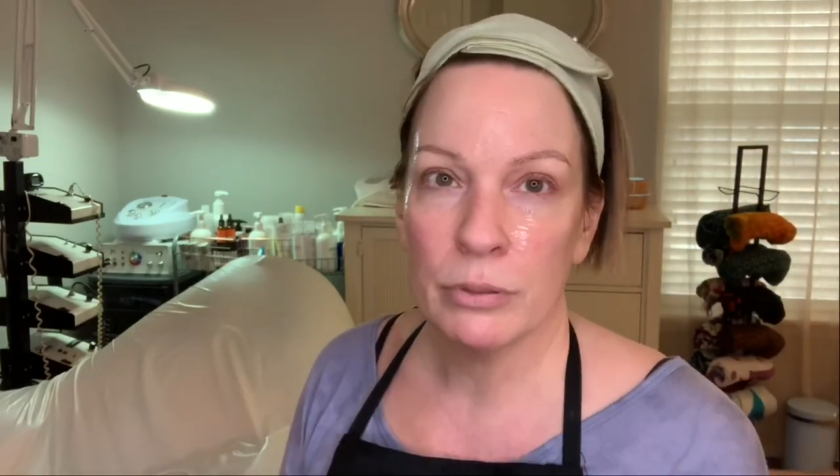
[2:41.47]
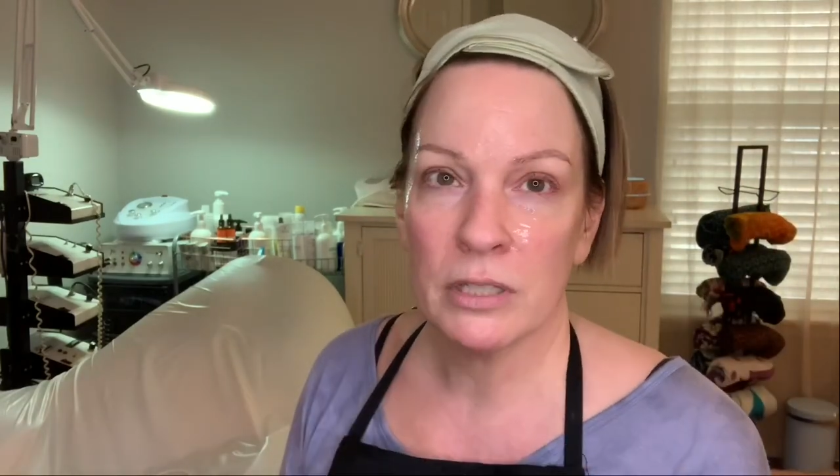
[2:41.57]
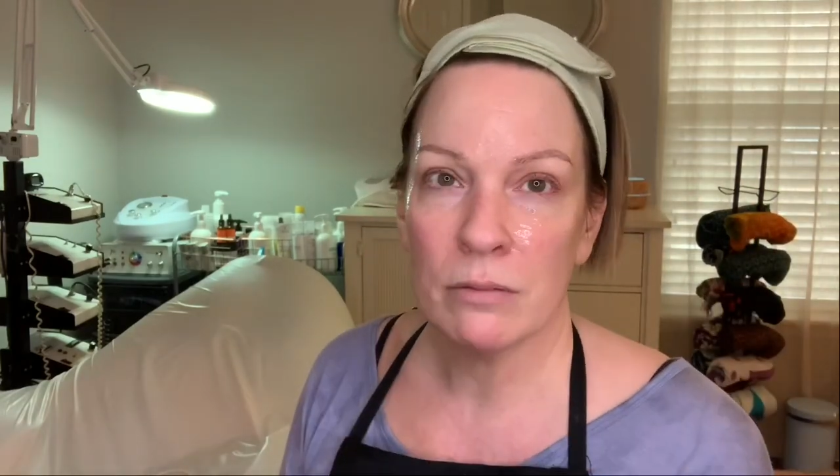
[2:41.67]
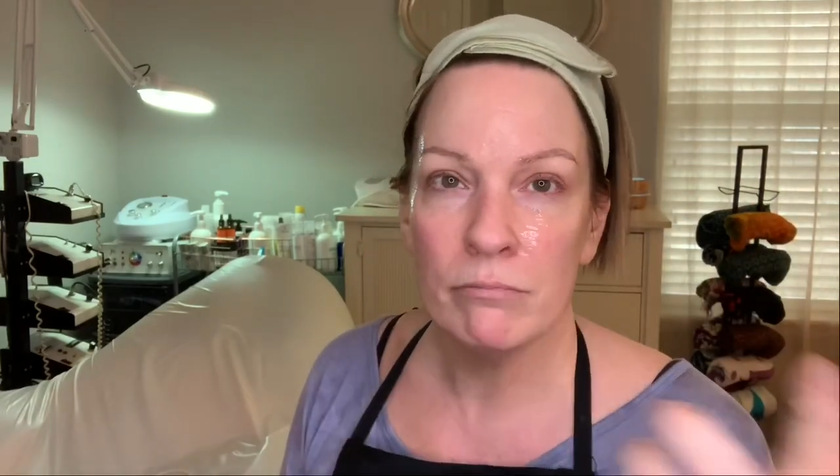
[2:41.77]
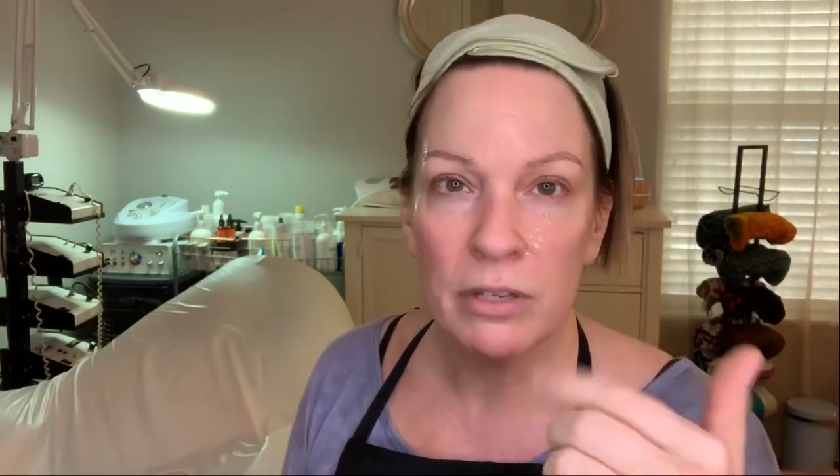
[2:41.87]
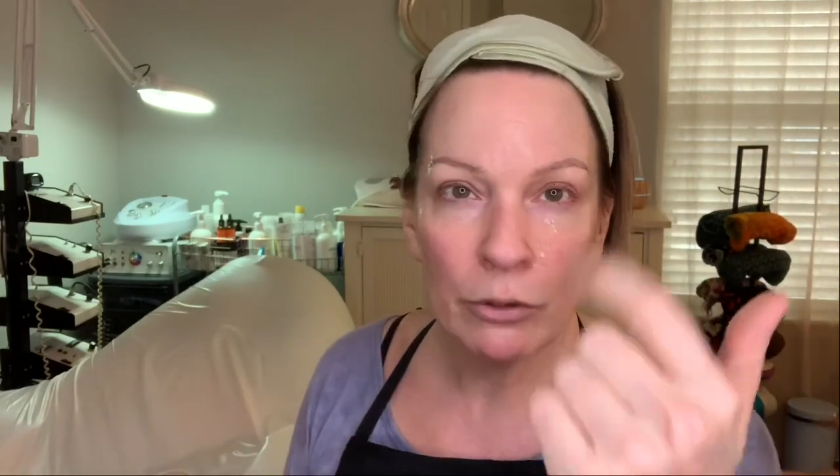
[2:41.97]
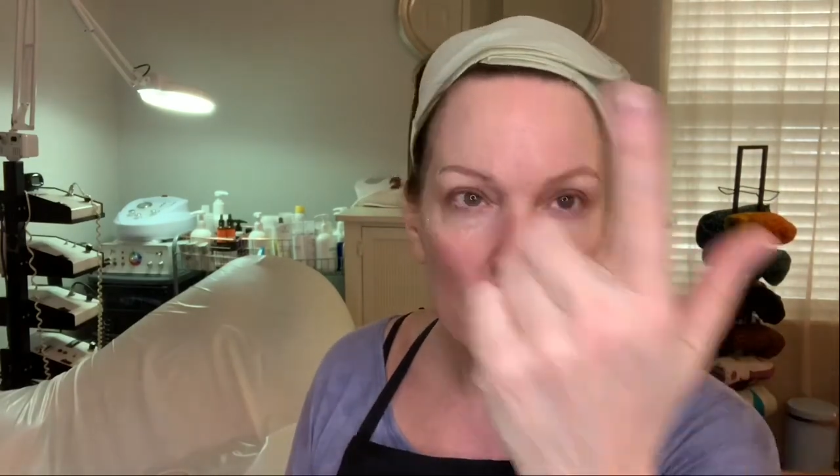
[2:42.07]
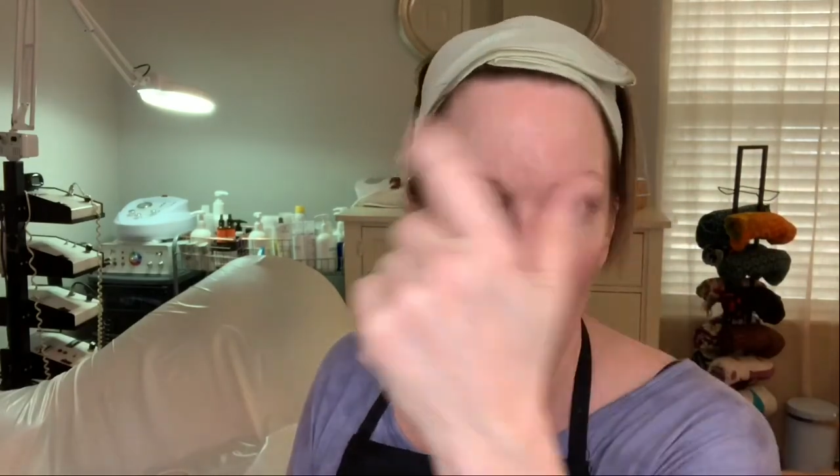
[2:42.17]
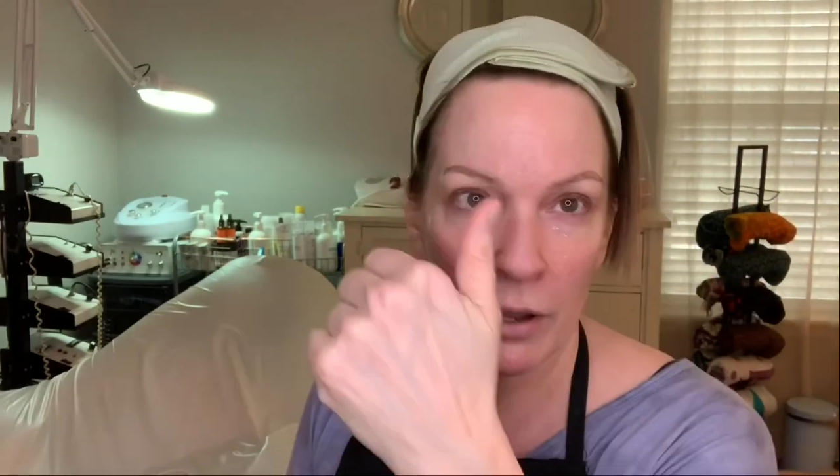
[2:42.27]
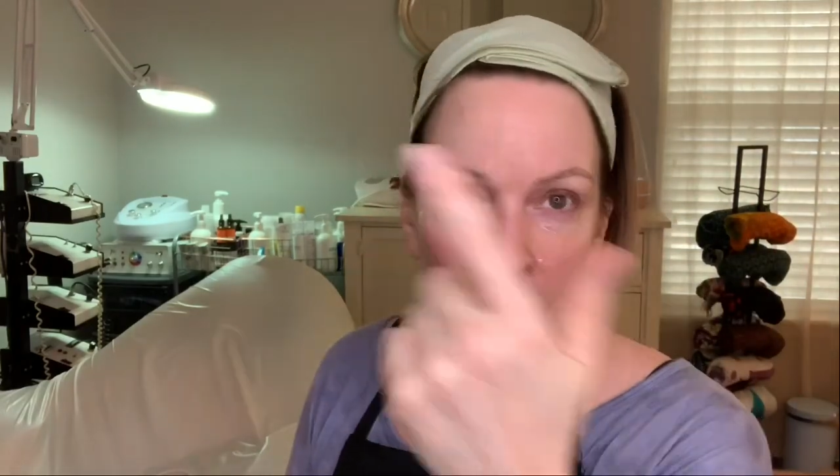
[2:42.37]
put some
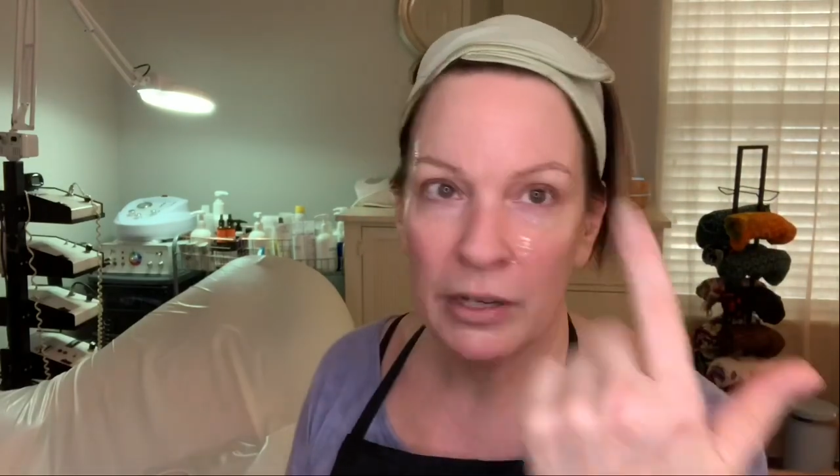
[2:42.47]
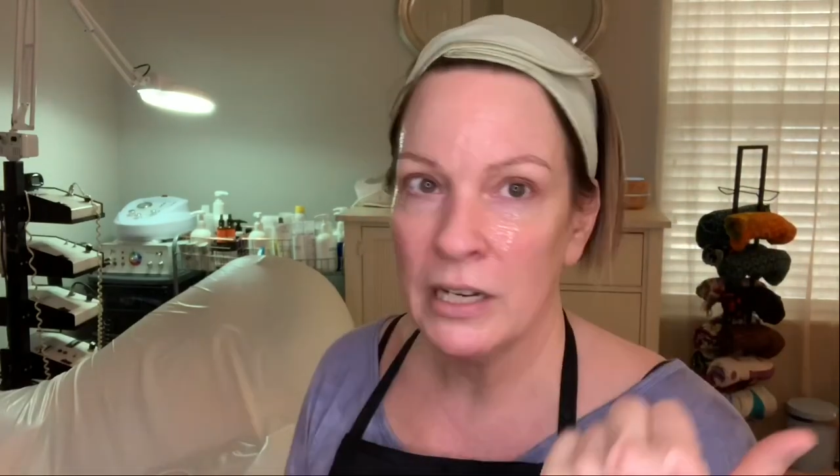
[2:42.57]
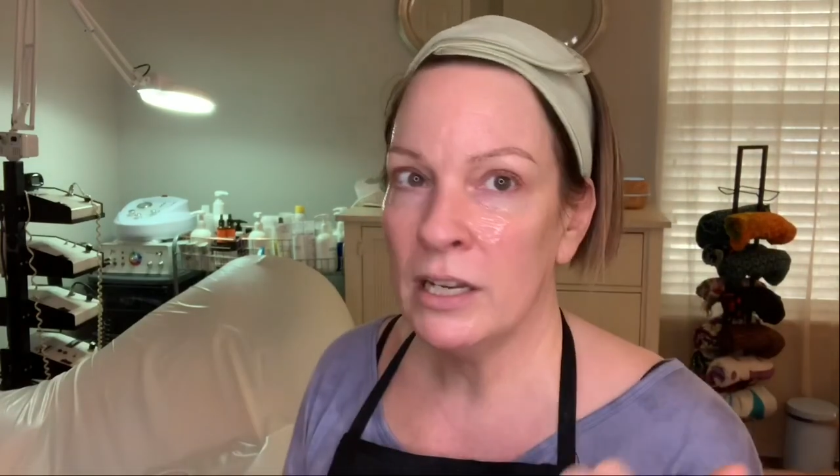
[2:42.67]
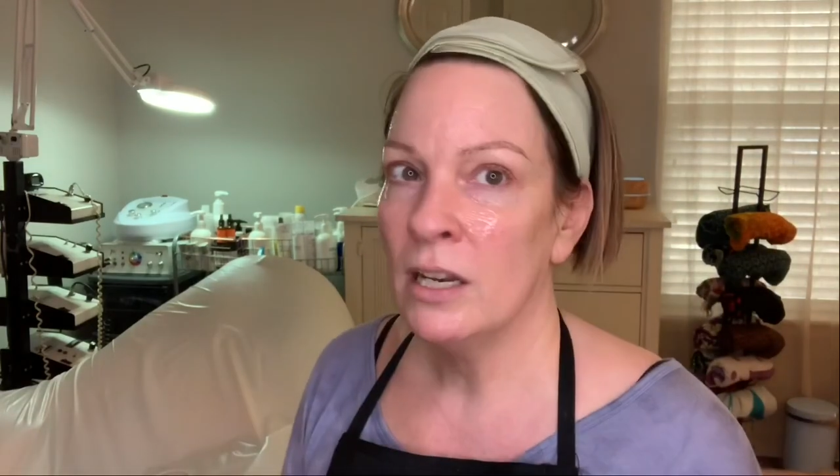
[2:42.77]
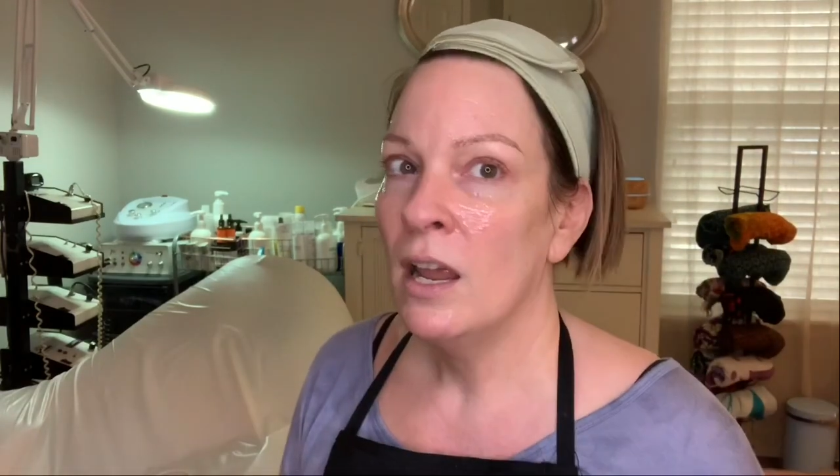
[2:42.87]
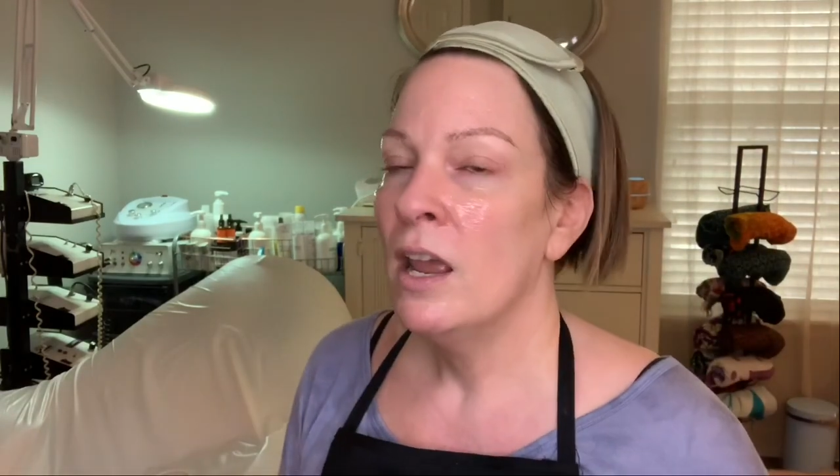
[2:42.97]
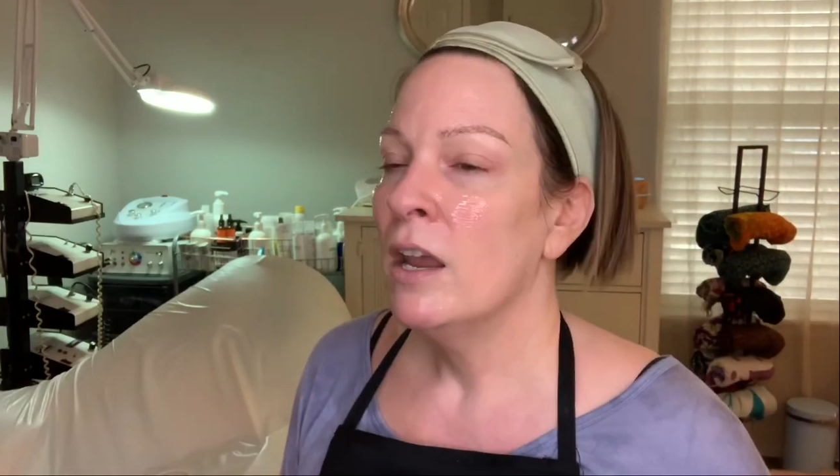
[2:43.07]
mineral water in it,